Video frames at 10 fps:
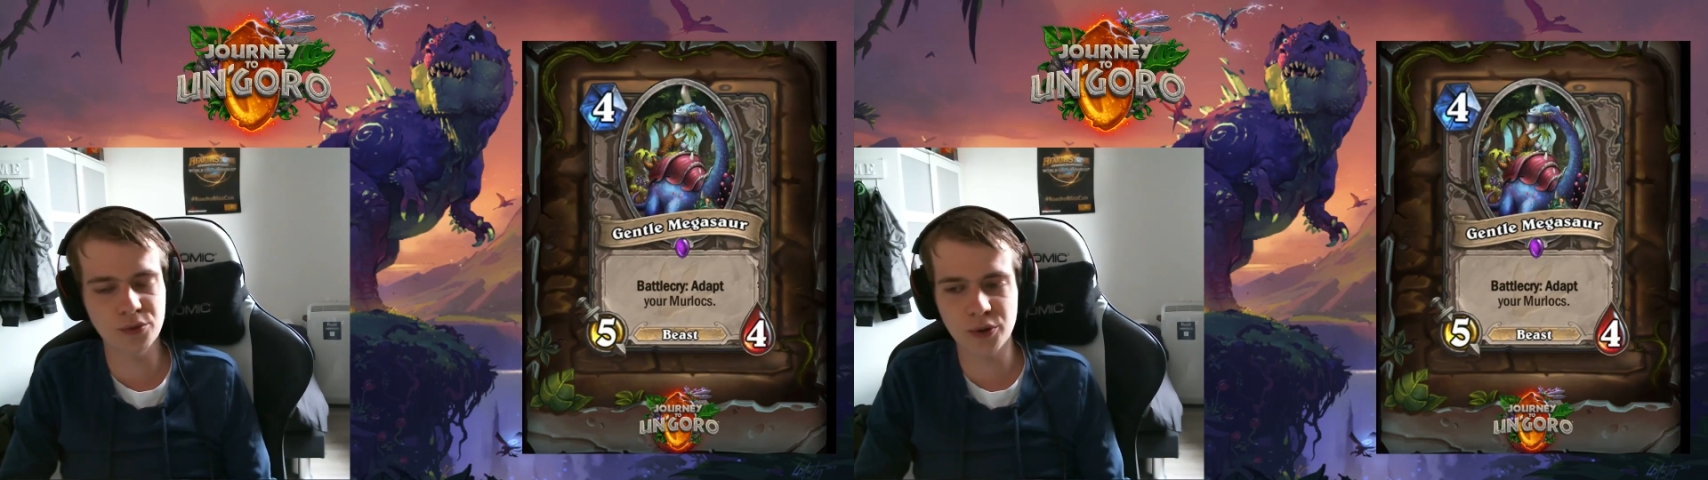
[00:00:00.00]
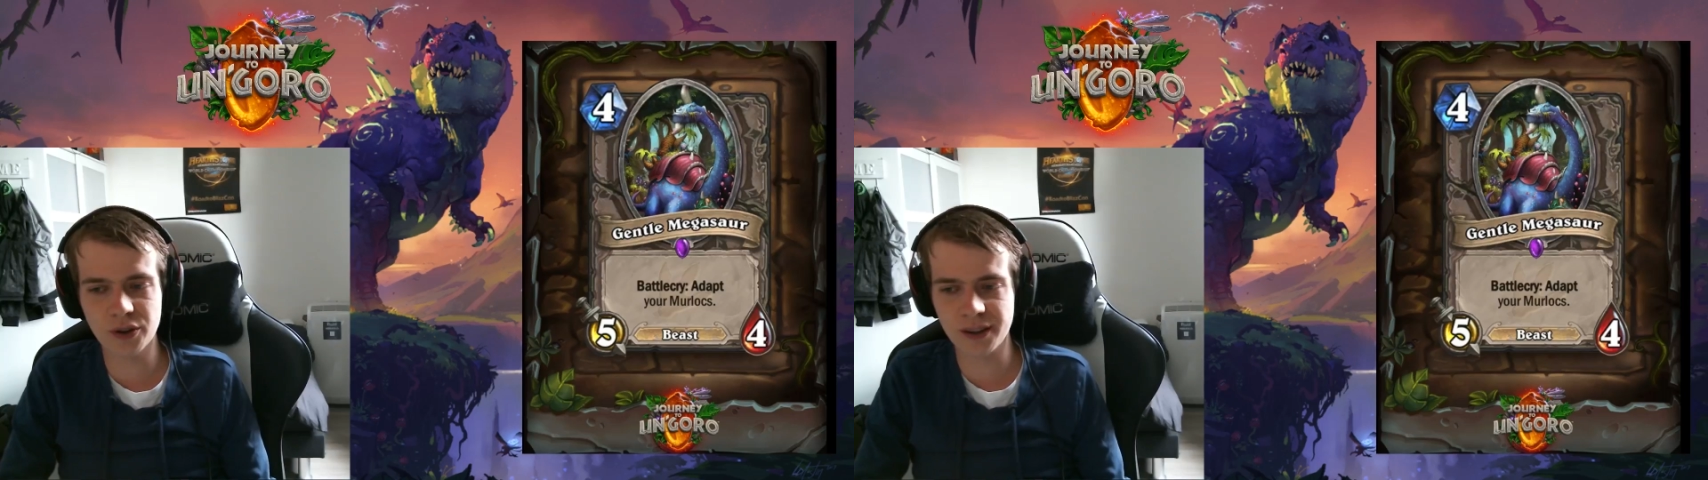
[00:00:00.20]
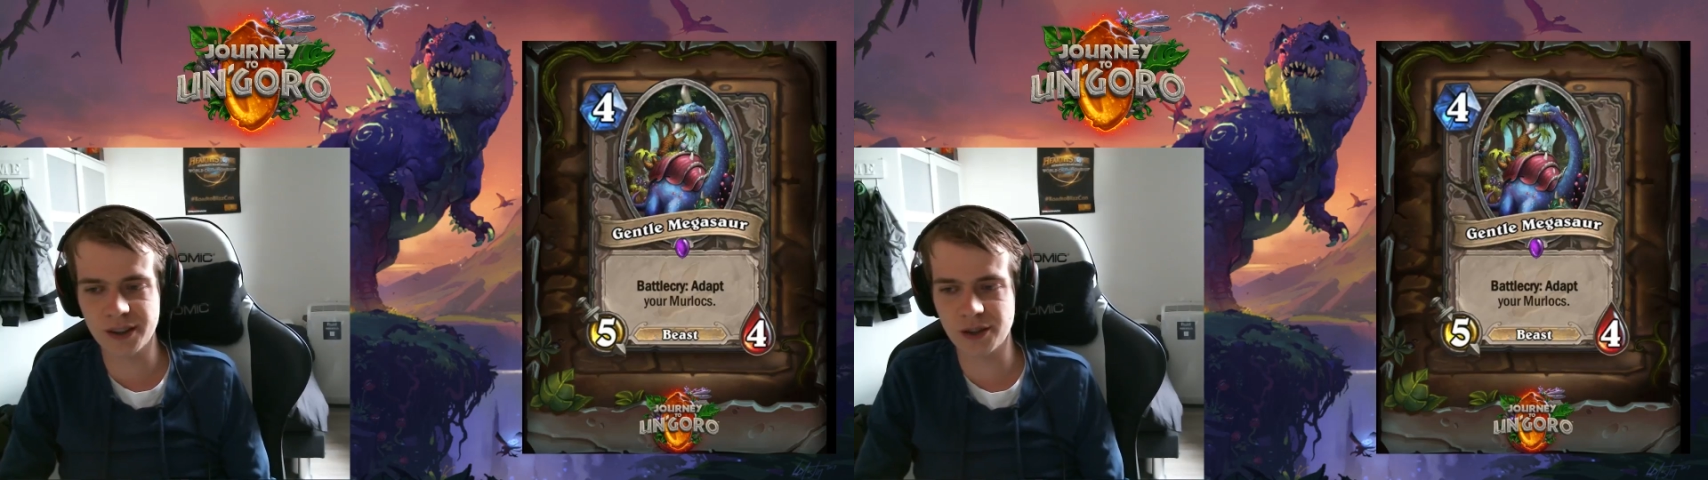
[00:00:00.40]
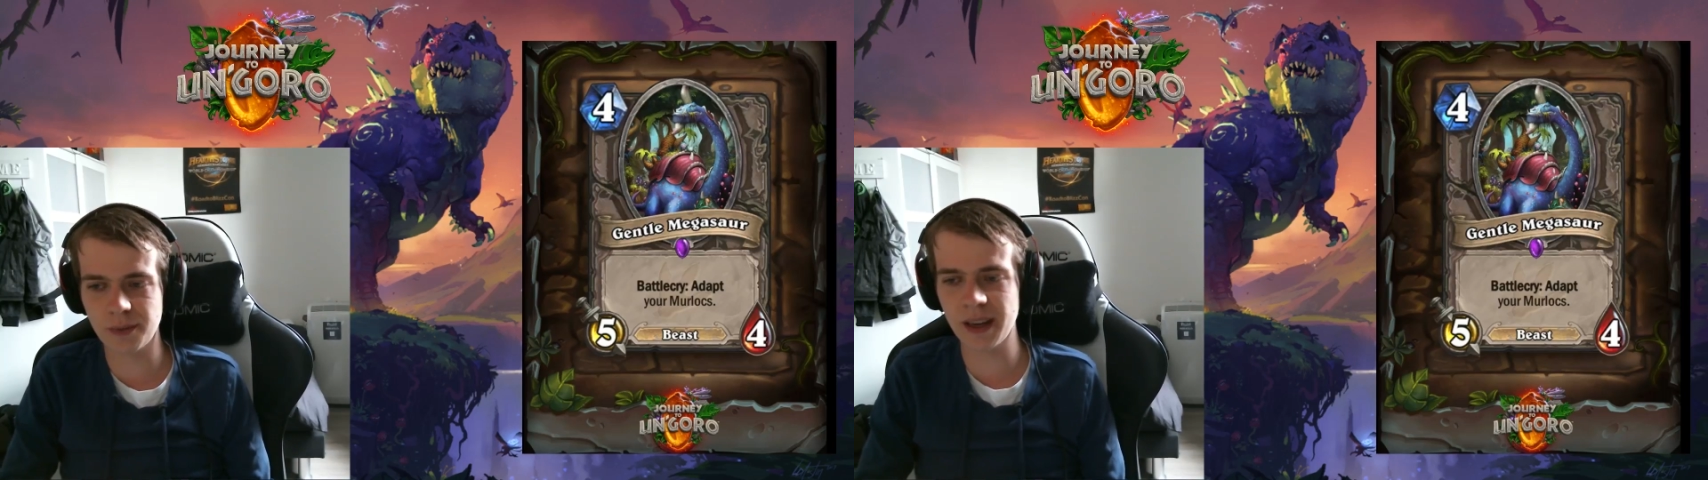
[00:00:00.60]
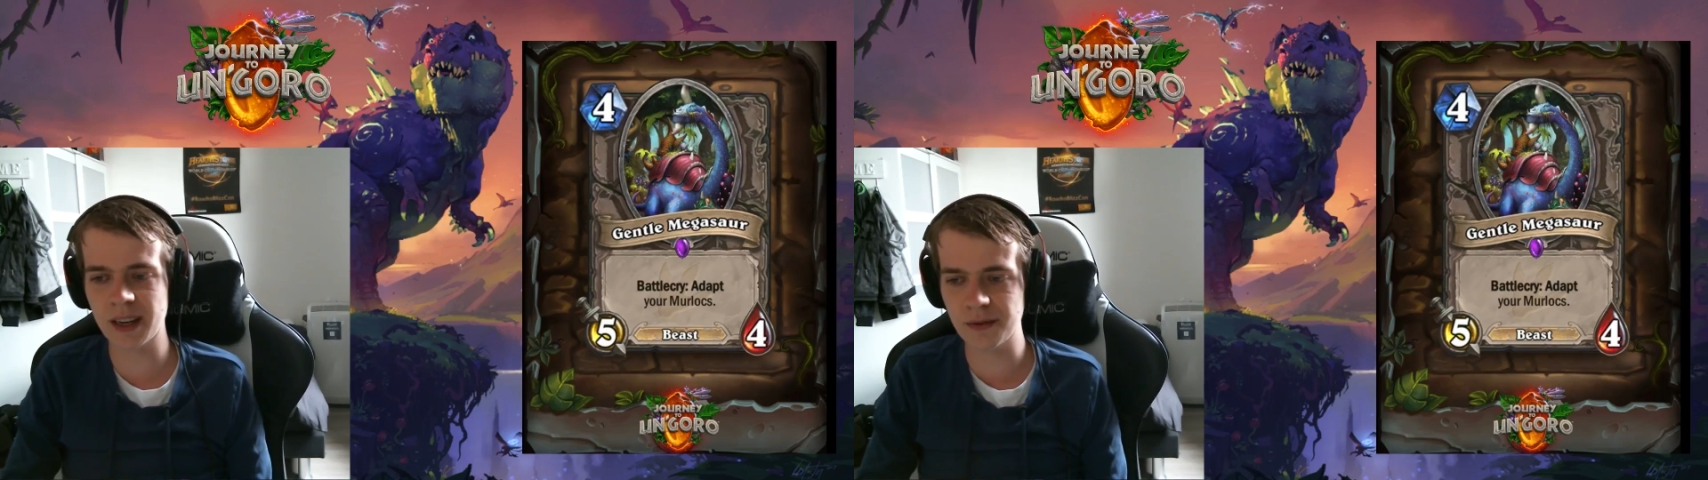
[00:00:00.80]
Murlocs to
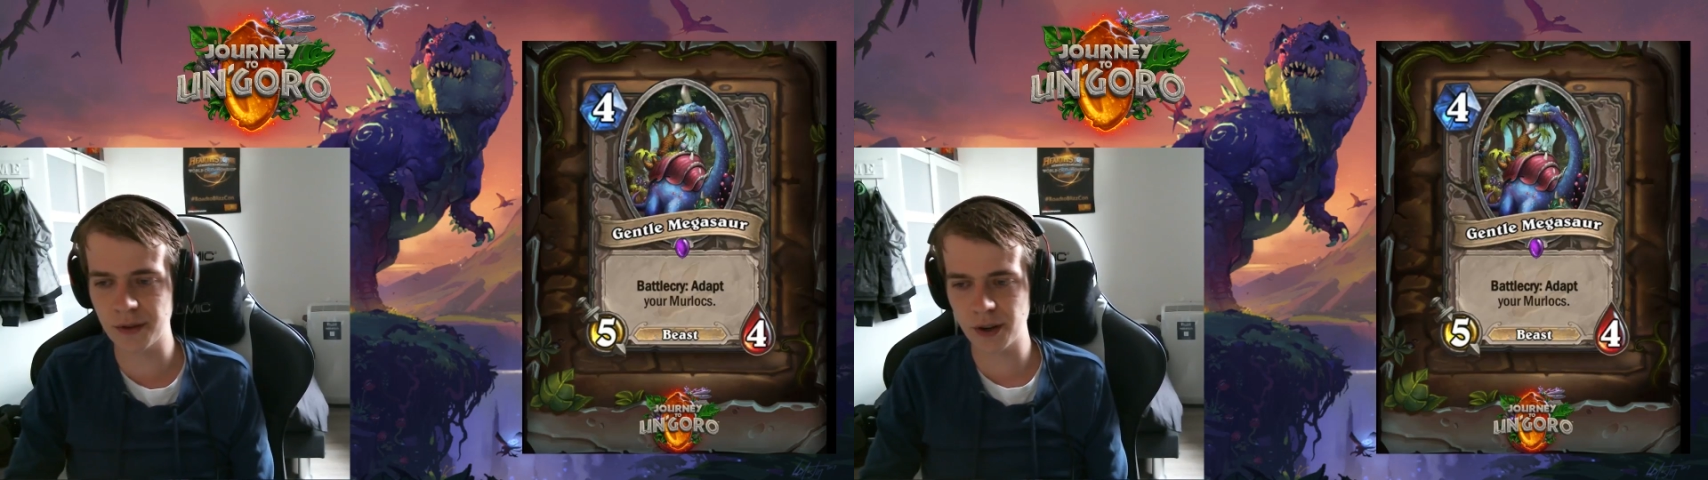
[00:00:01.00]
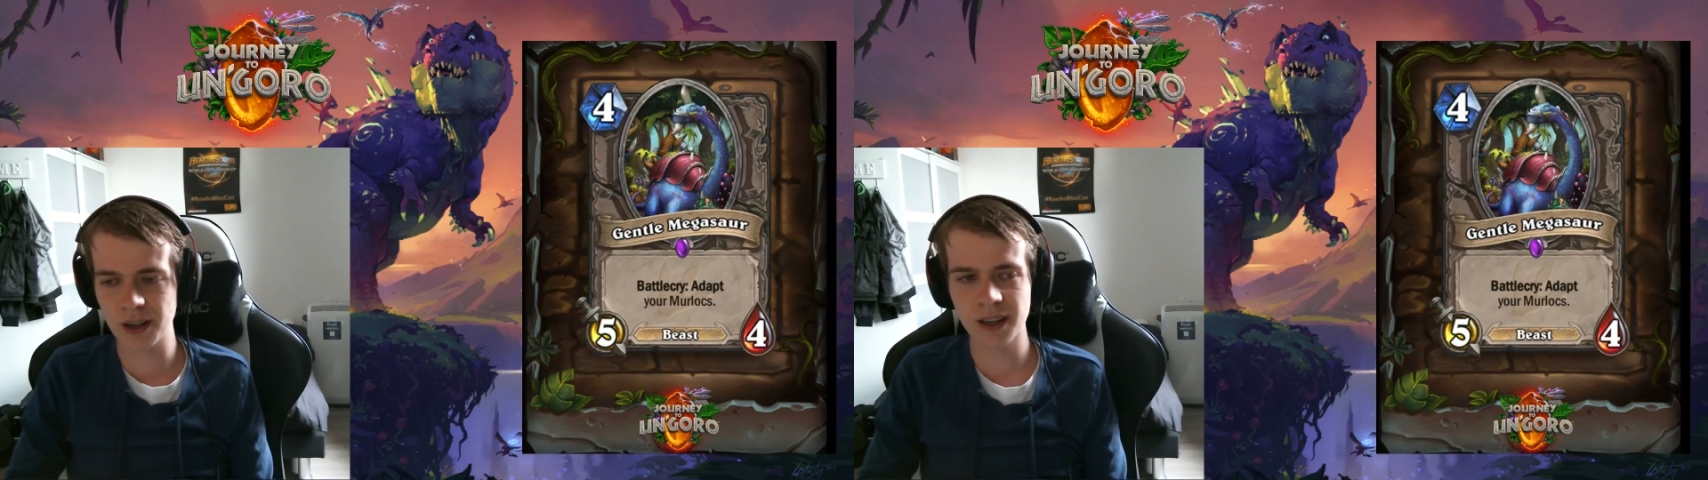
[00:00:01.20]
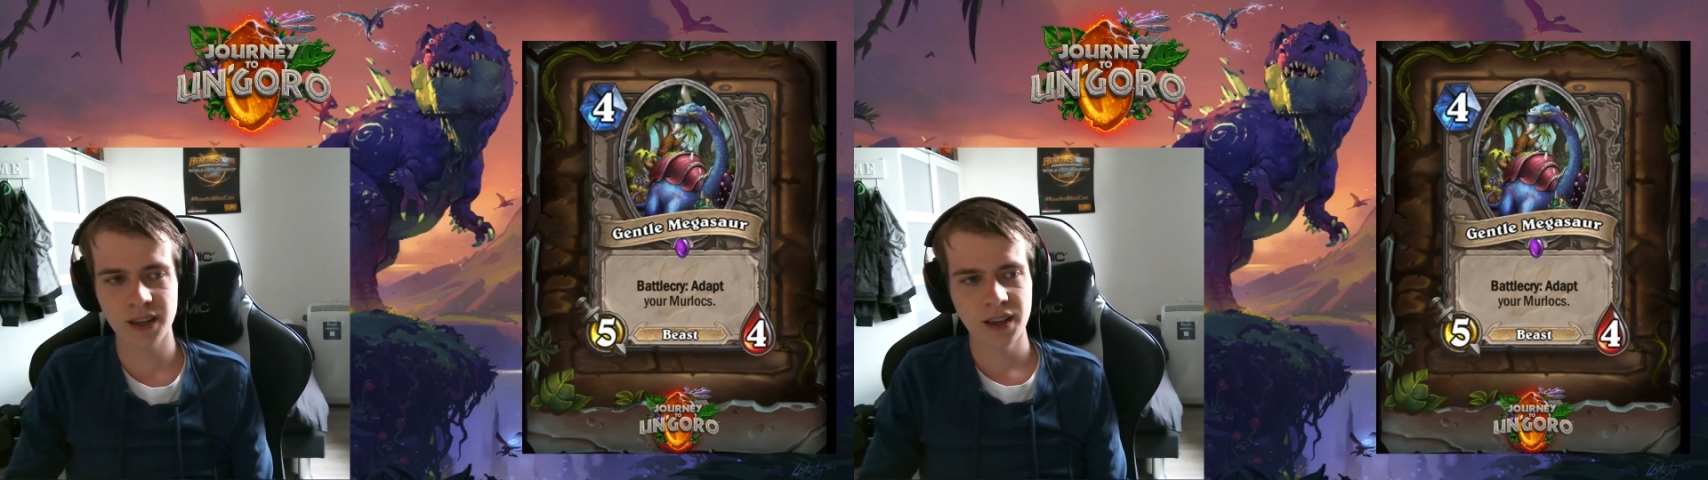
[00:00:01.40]
make it work.